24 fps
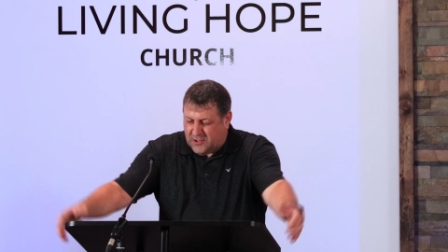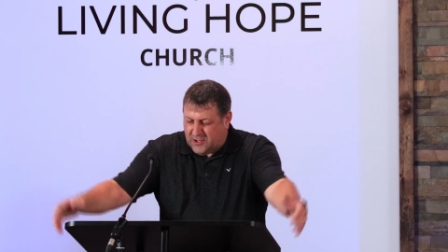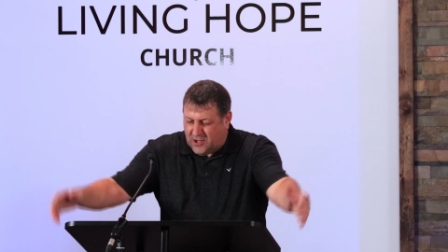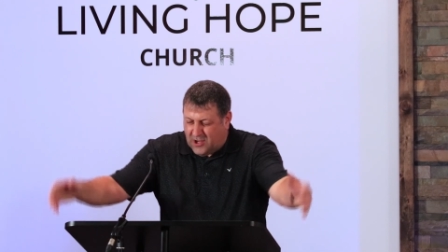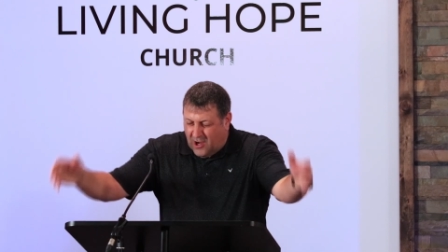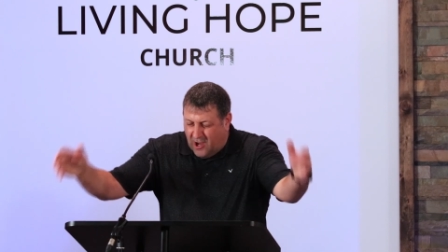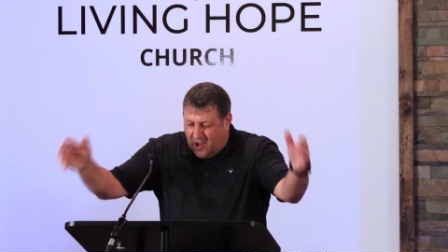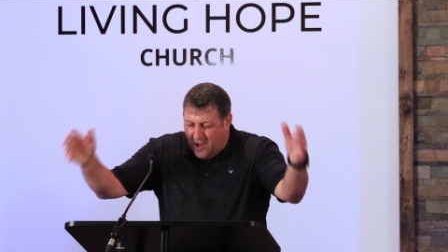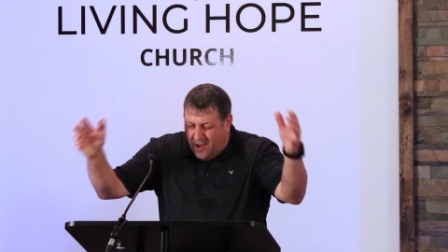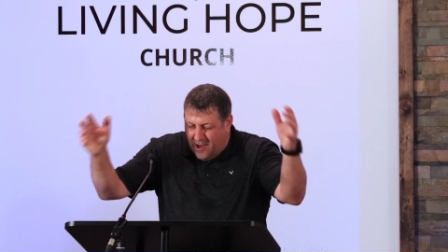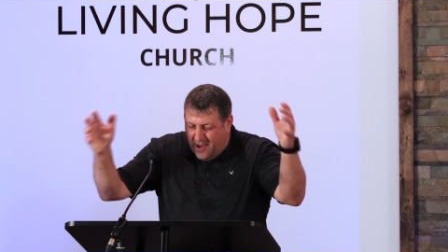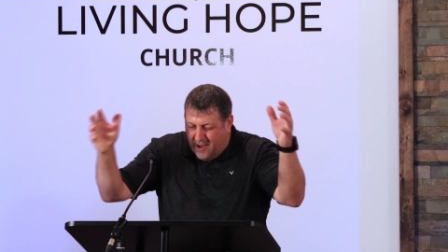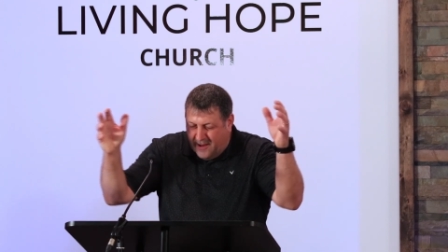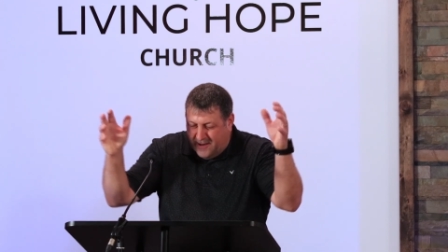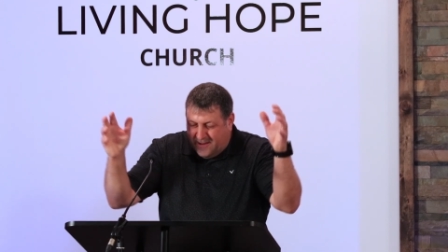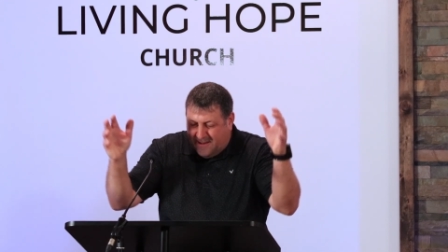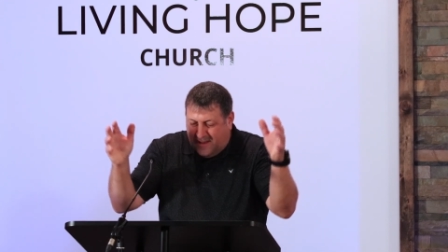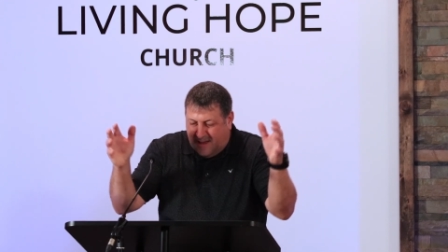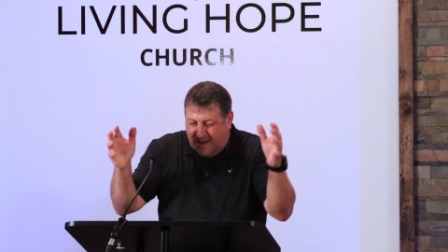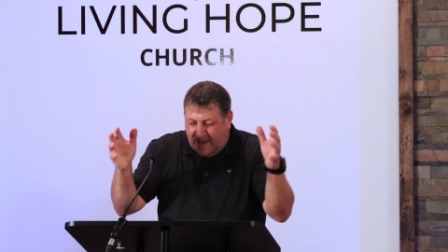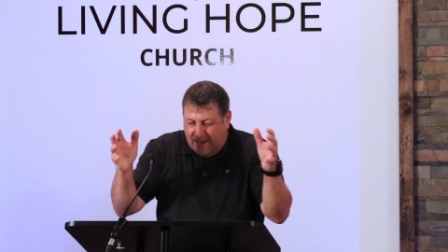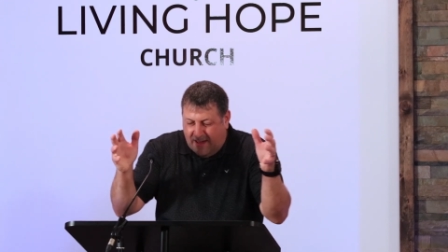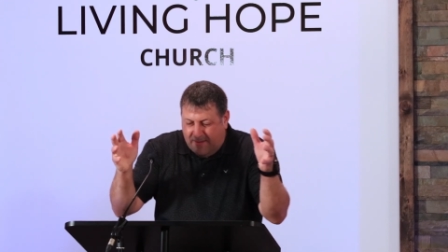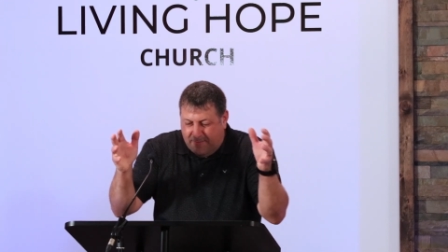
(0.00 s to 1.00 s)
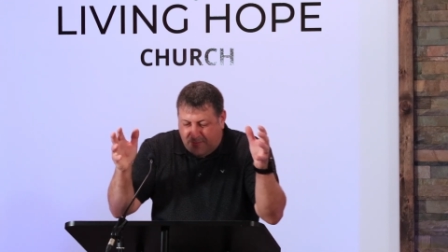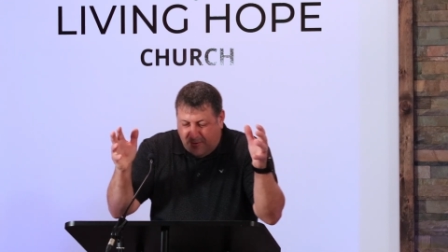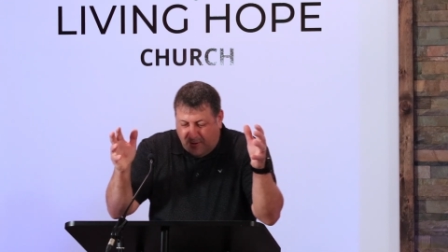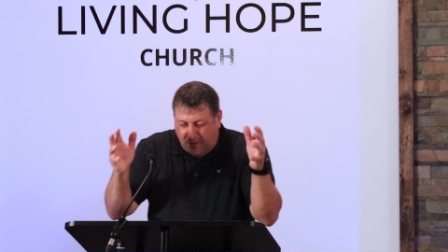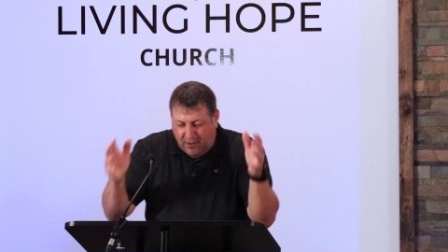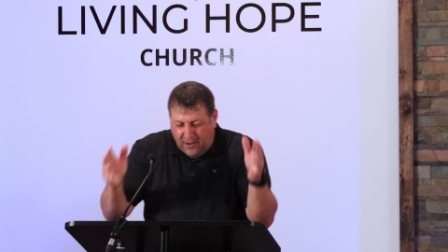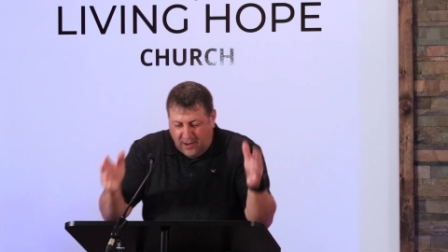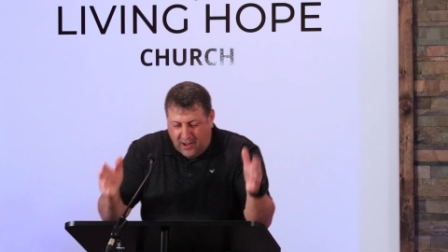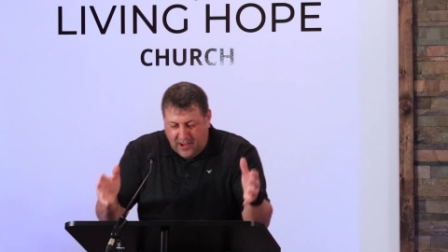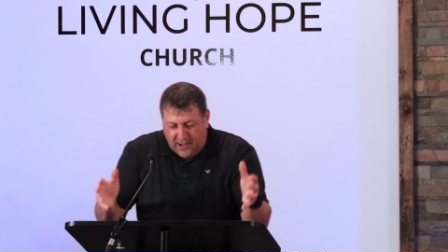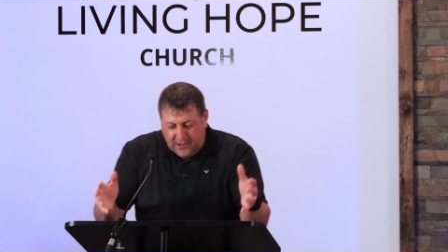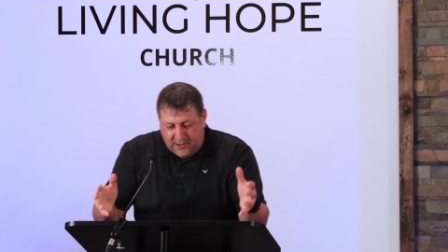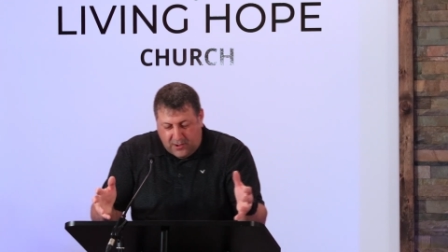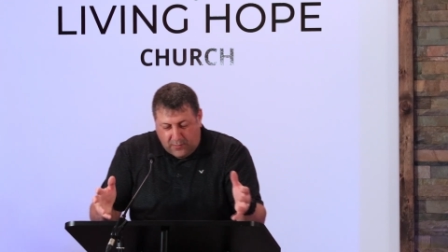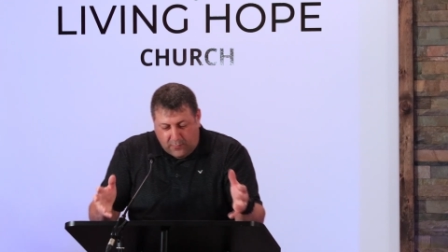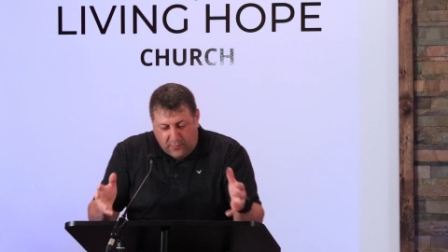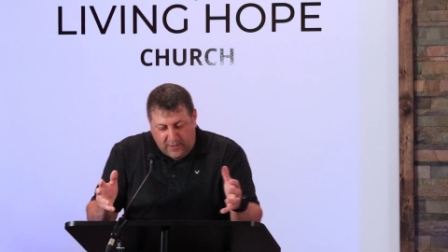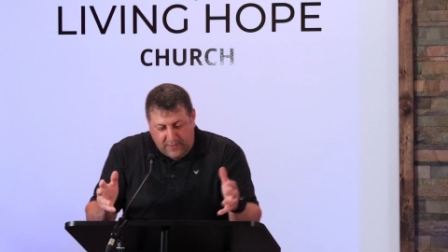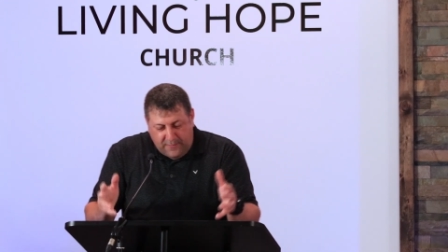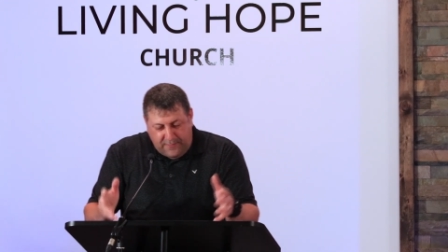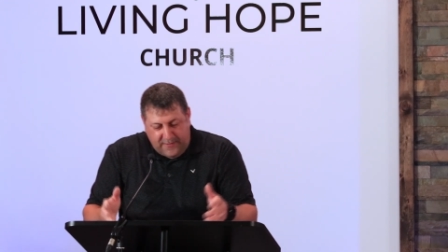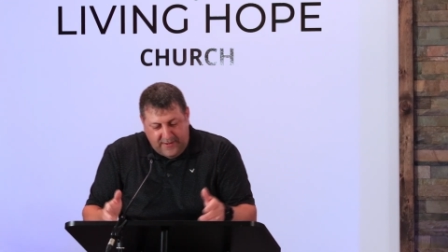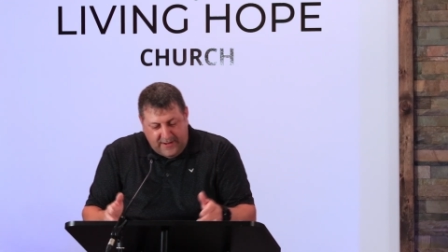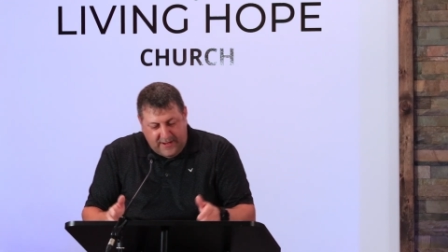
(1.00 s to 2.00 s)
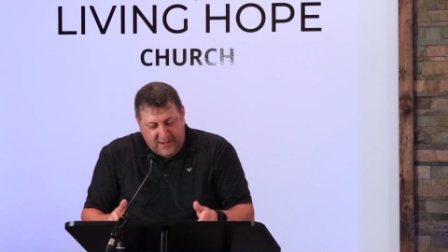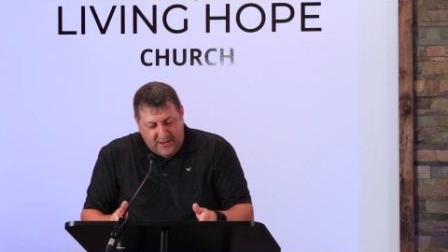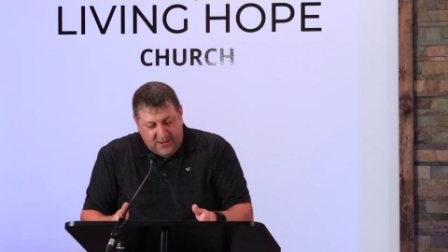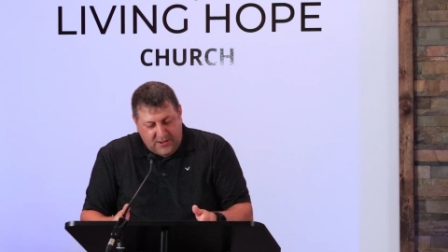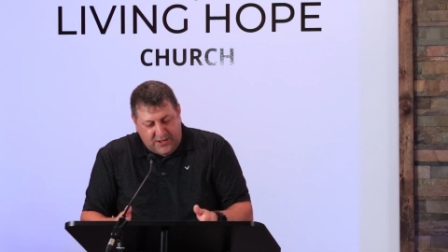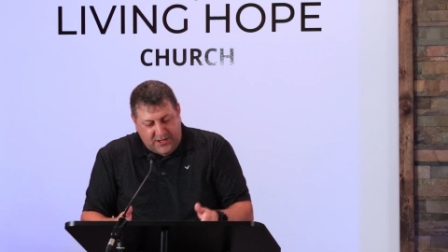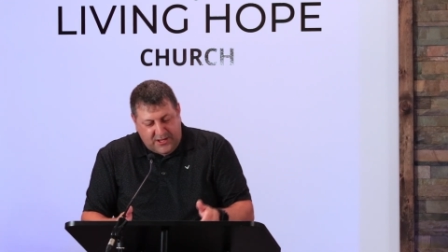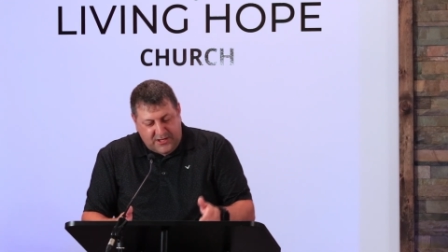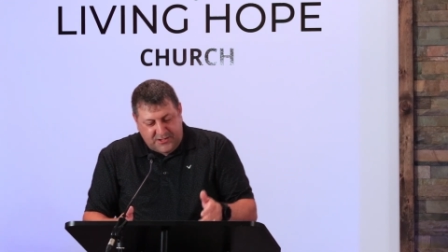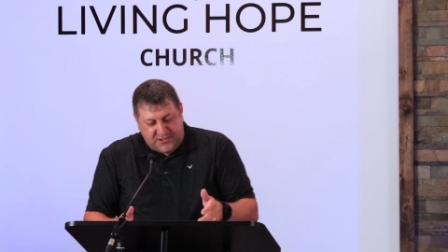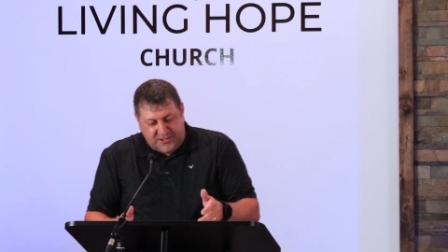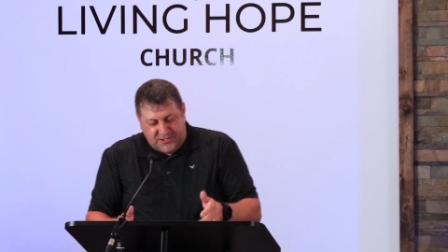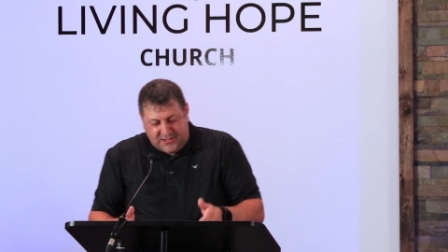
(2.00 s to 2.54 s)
God gave the law to reveal his